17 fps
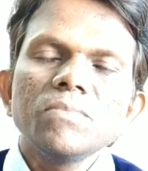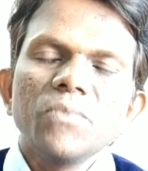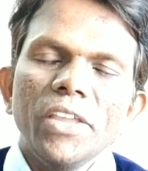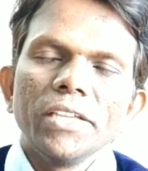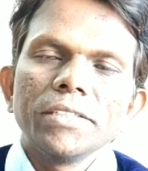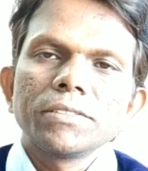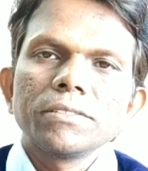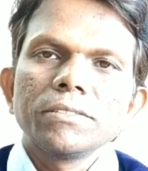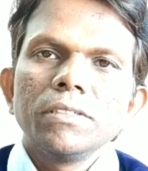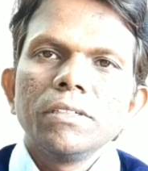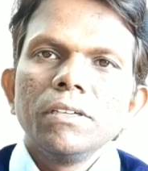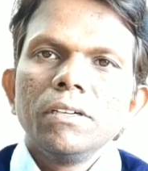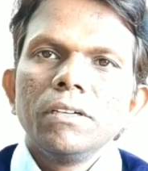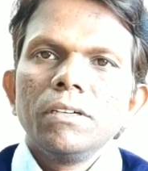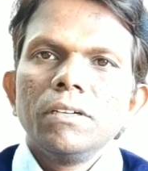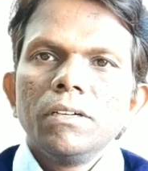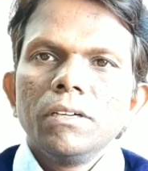Yes,
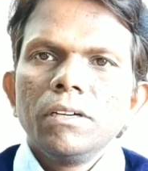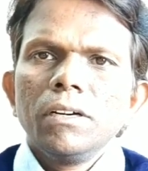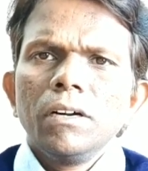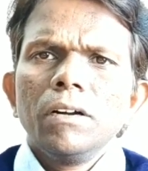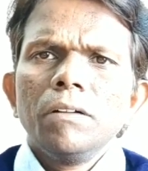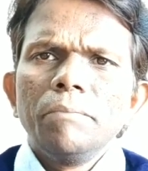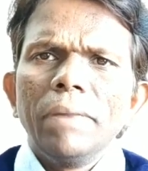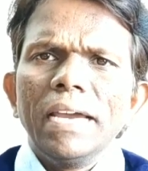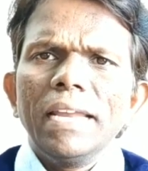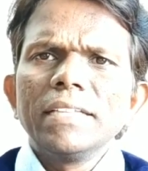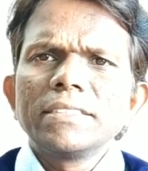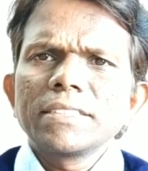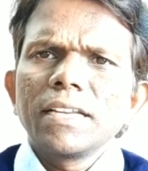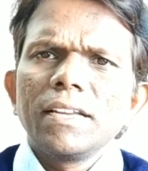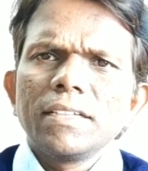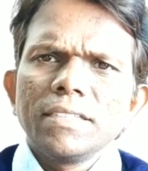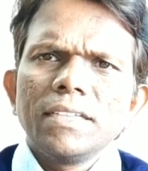
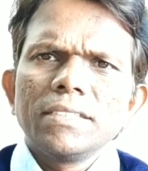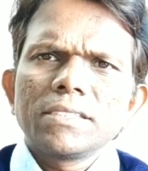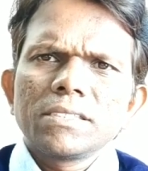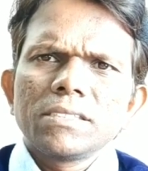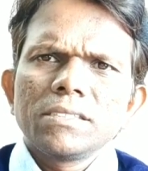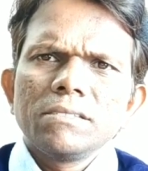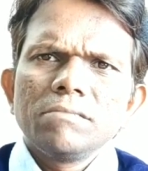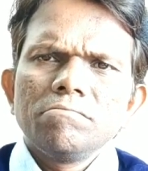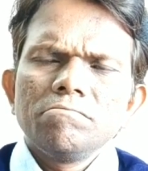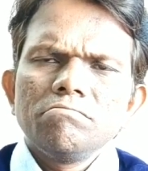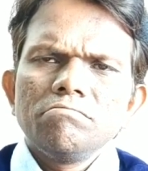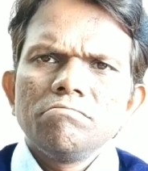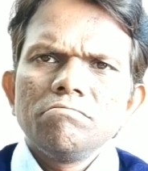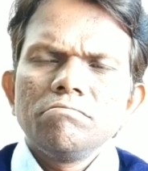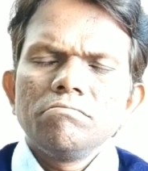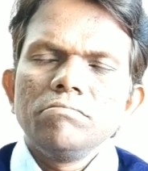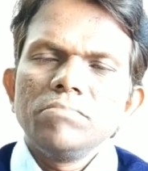biological hazards
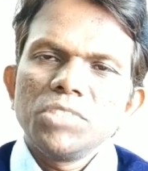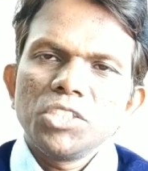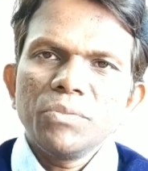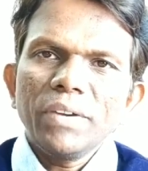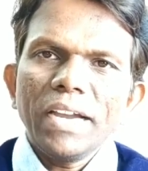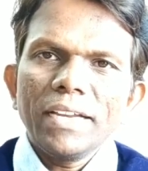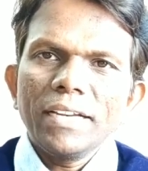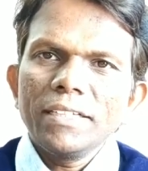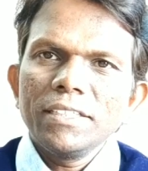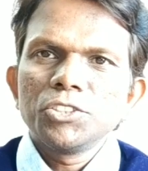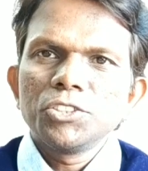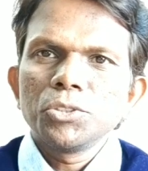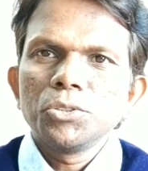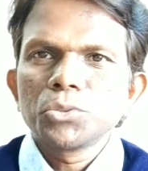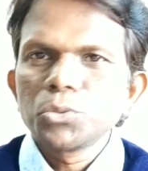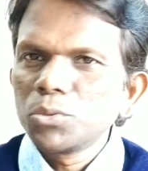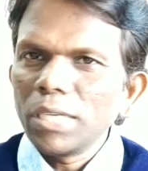divided
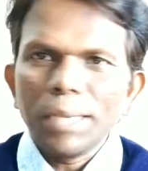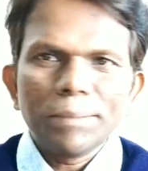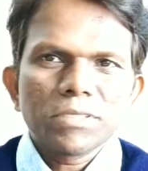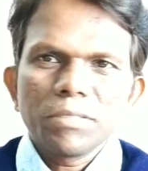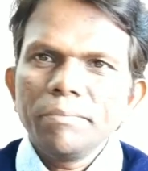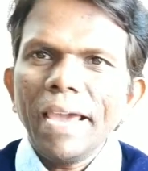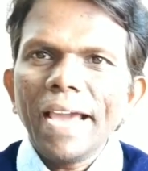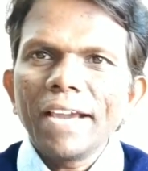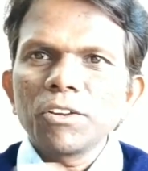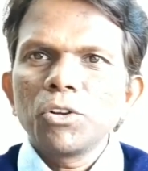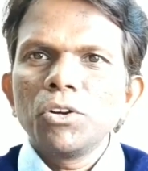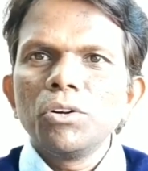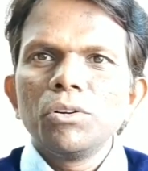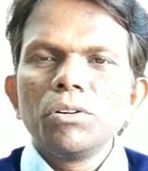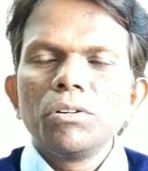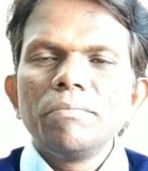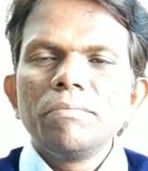into two types,
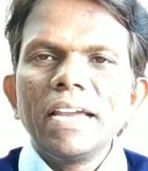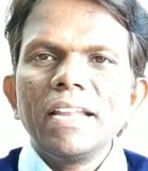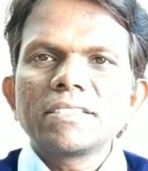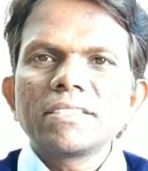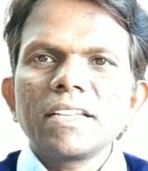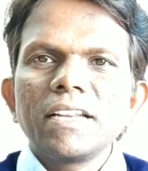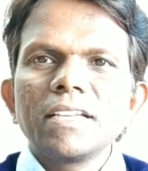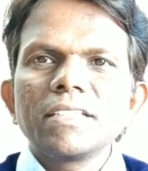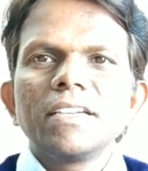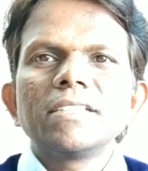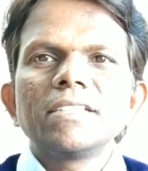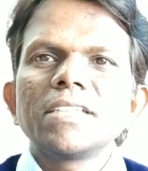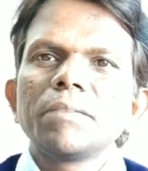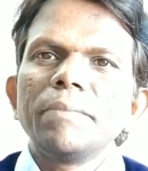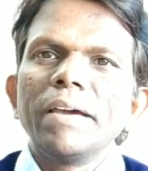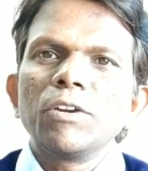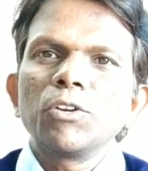macrobiological
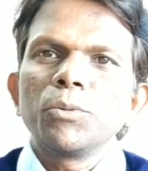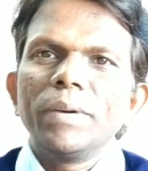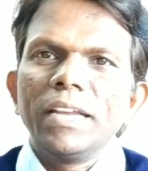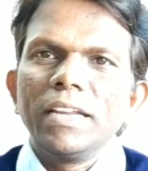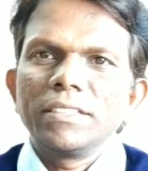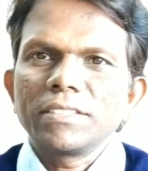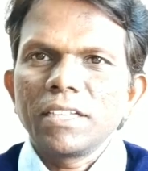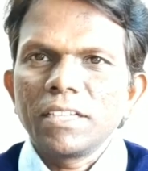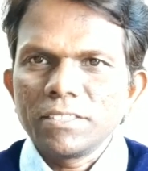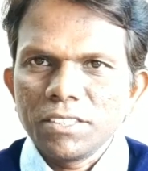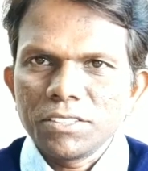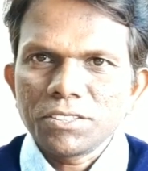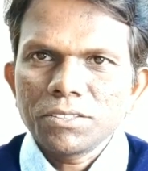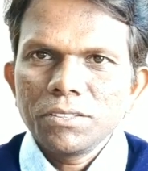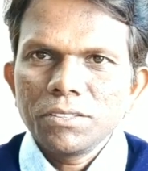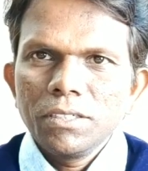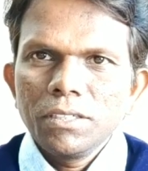hazards and microbiological
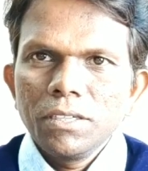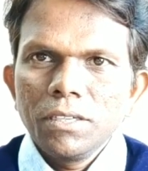hazards.